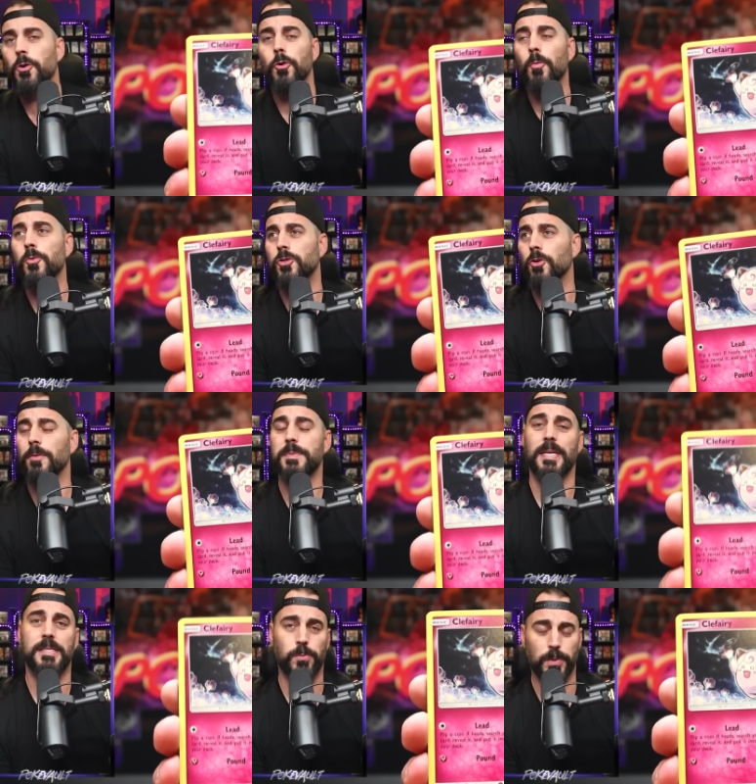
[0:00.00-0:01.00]
under normal
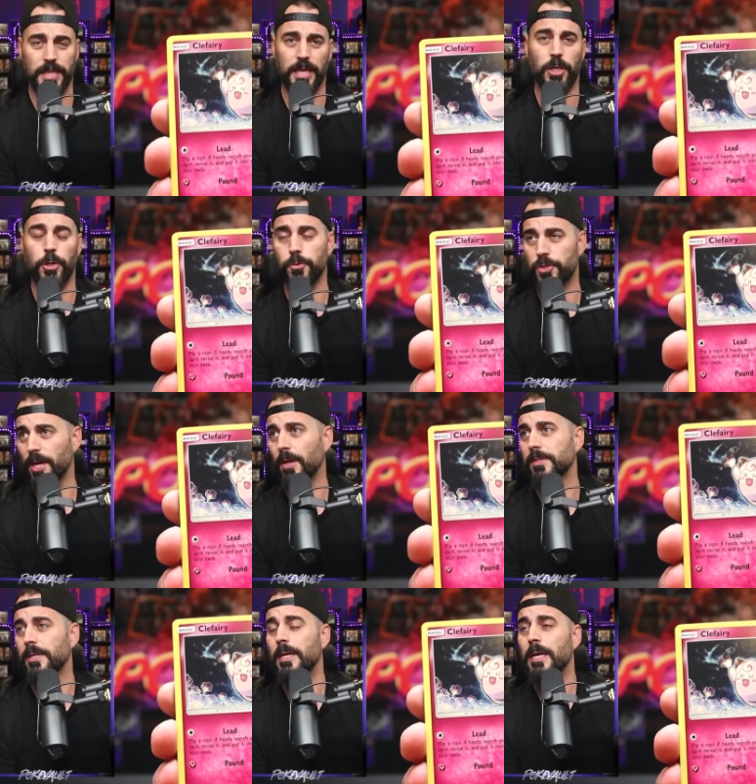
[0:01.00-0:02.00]
circumstances, we take huge
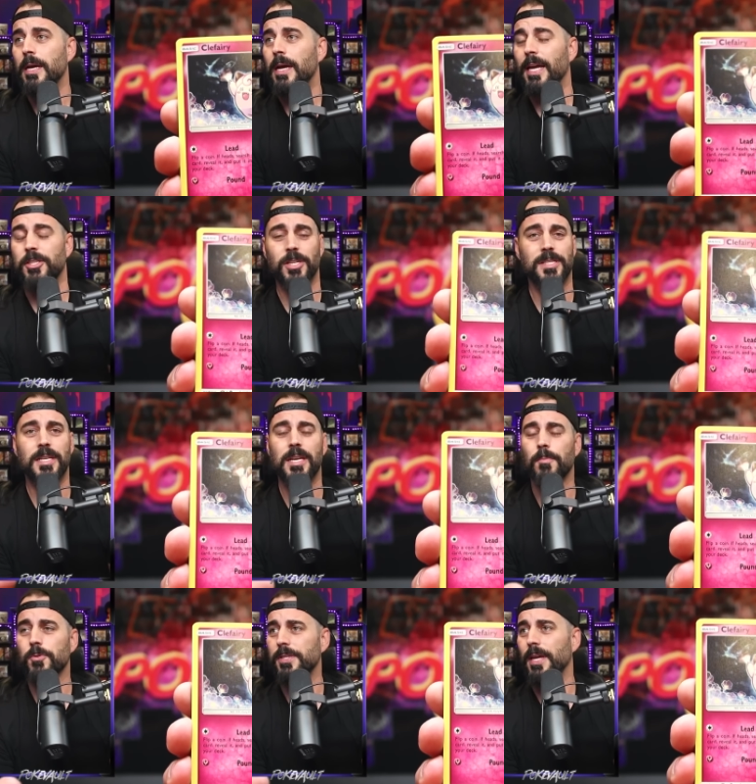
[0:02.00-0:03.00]
L's. It's just a
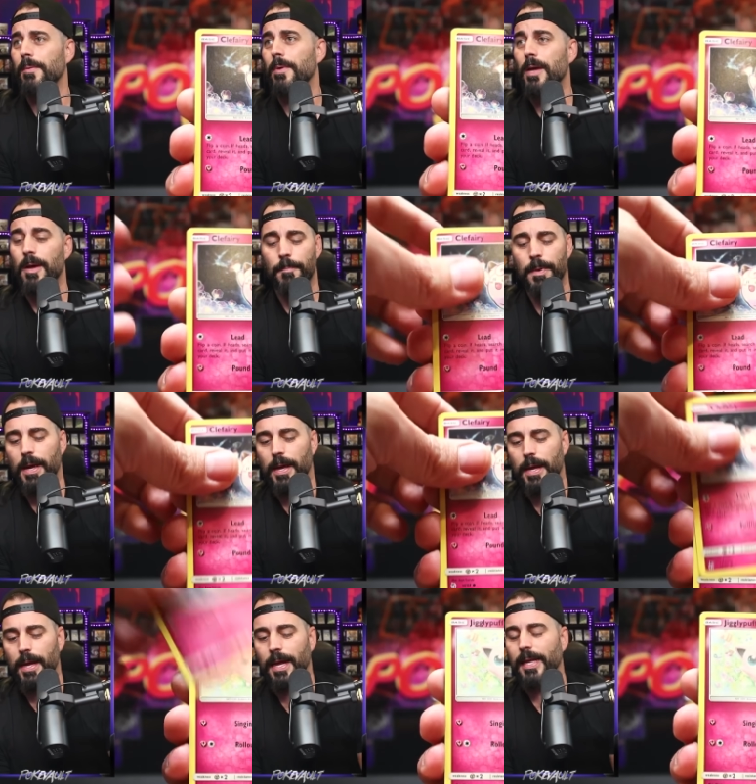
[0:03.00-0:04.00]
numbers game, but
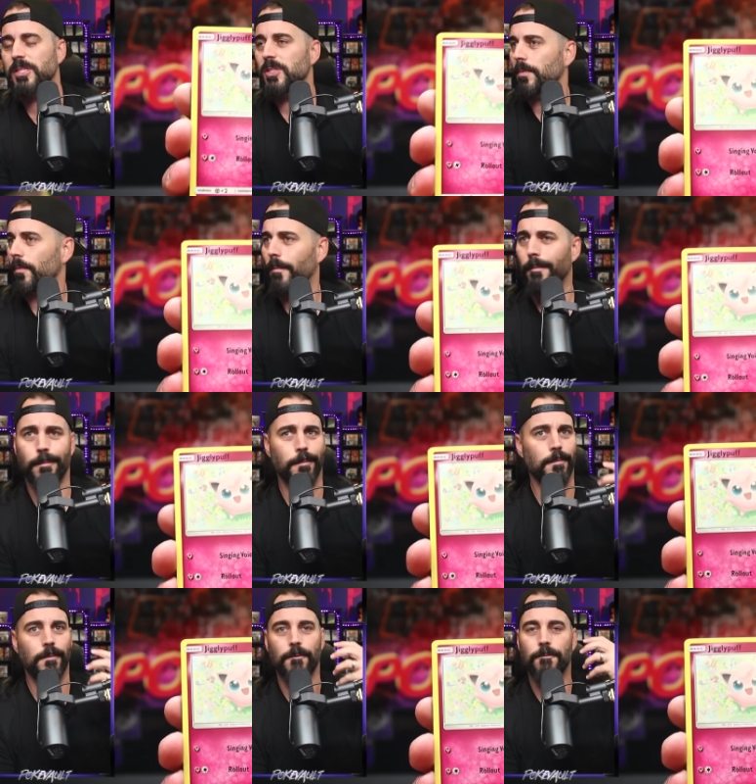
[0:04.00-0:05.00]
it's
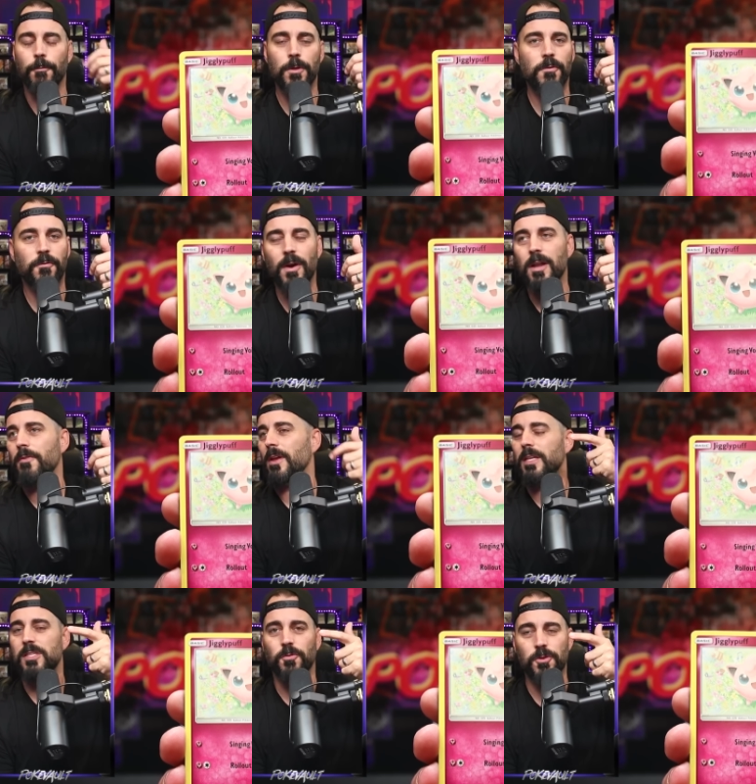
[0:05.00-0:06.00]
for the fun of
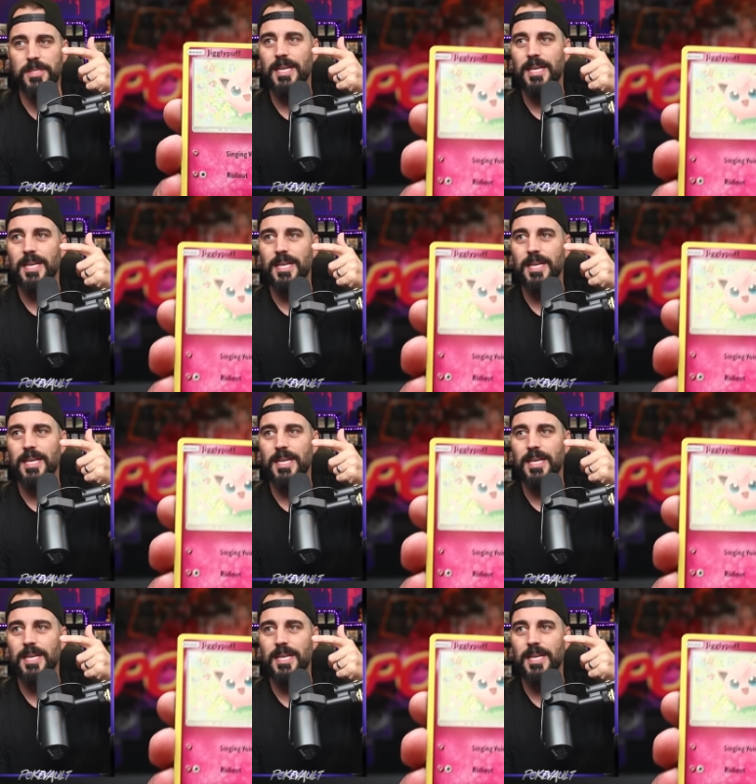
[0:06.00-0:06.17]
it, it's for